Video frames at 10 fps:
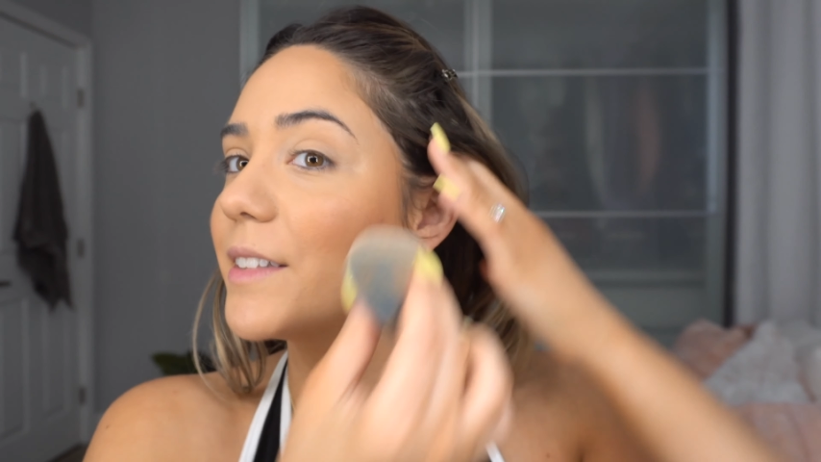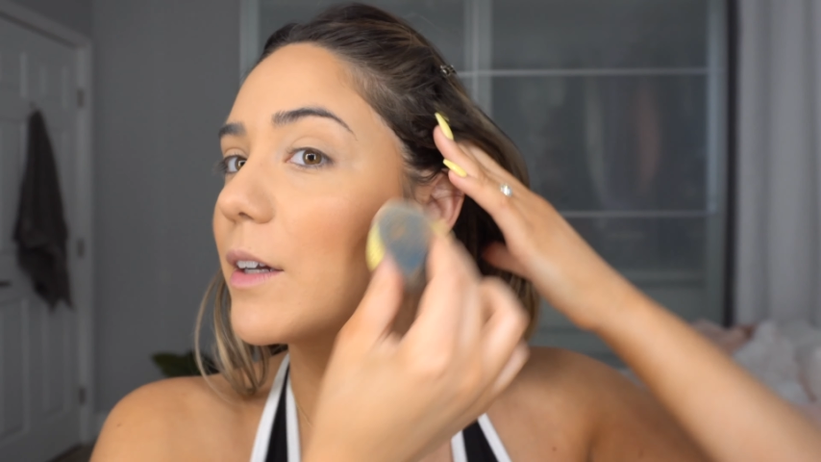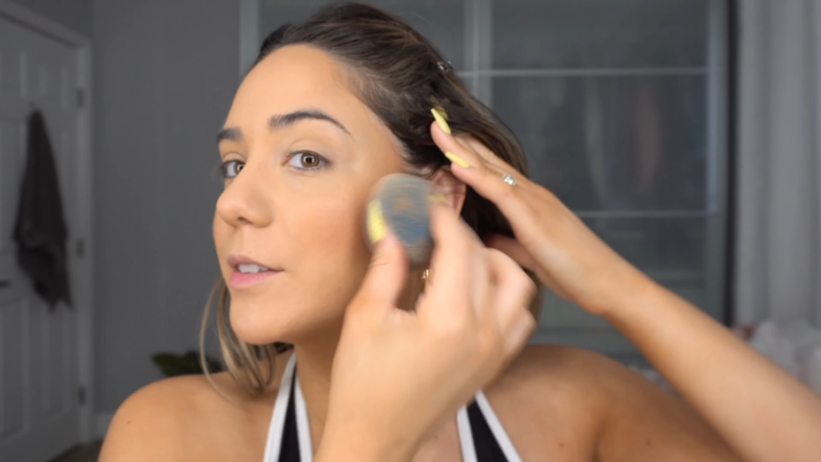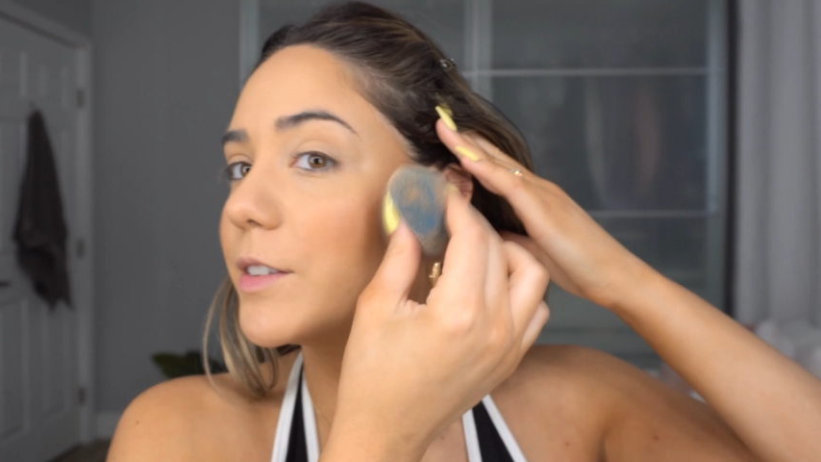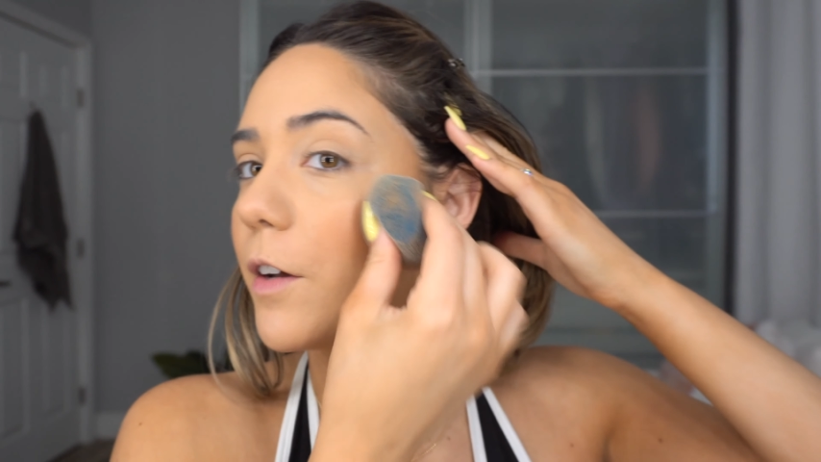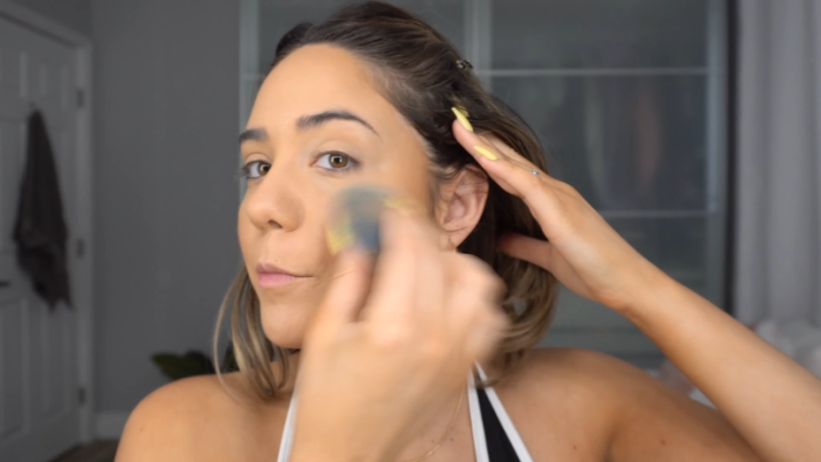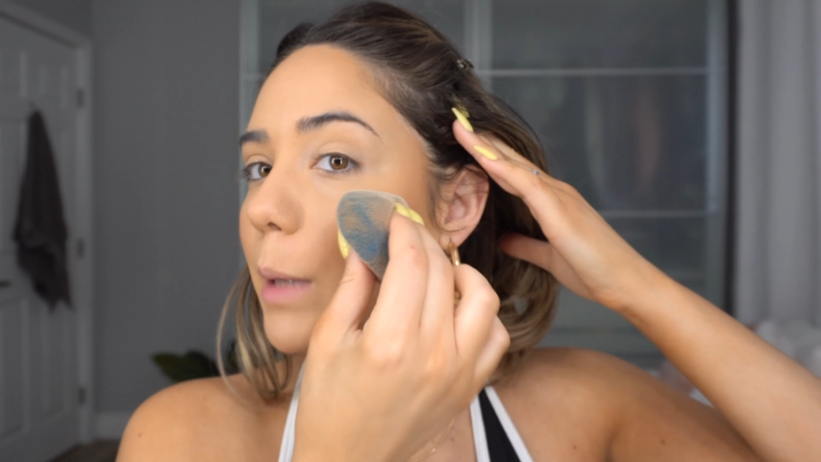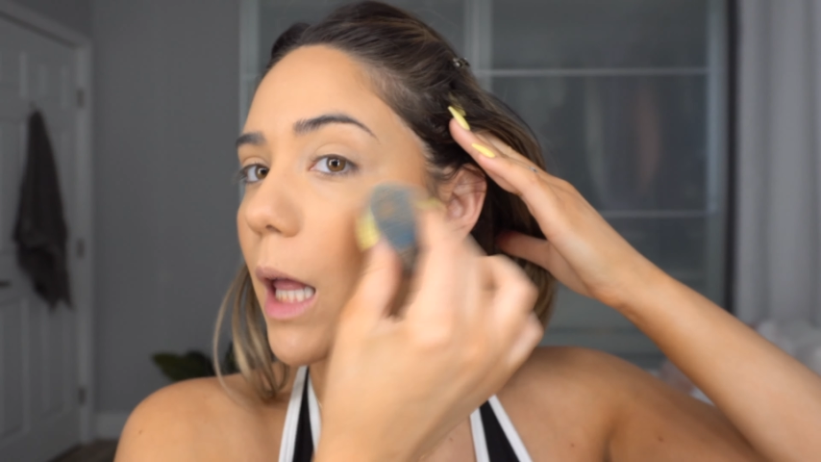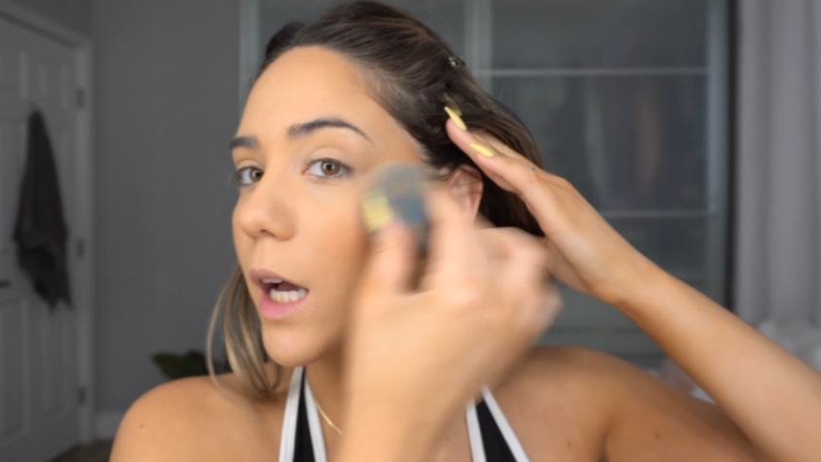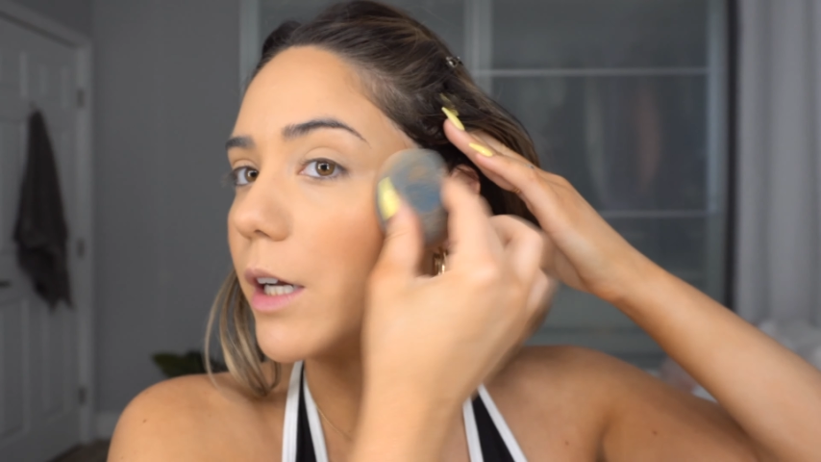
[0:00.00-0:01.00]
tons of
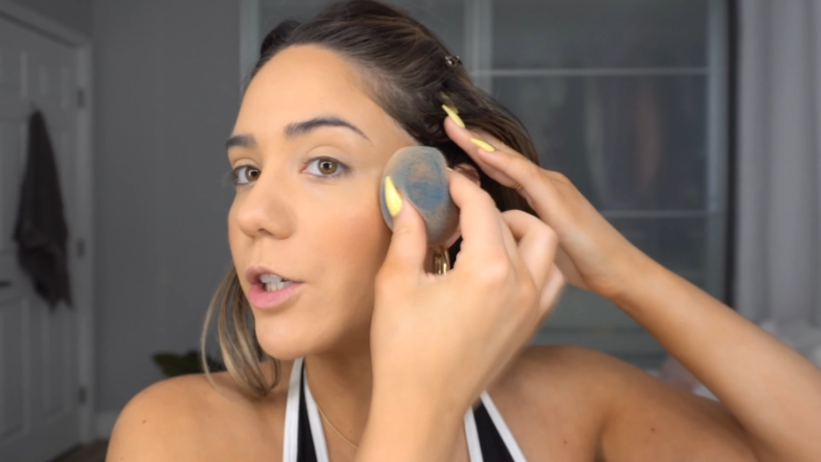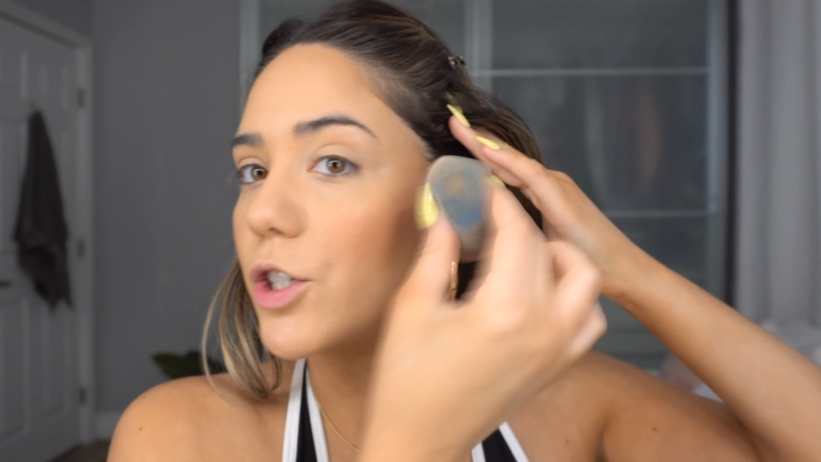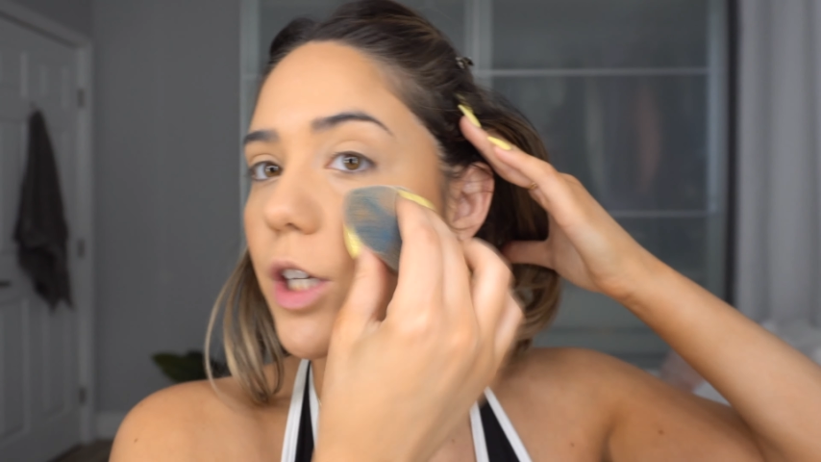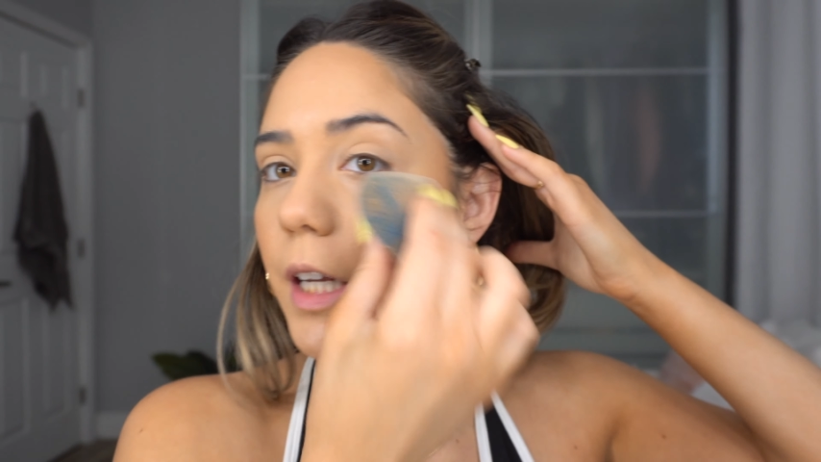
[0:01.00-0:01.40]
blush.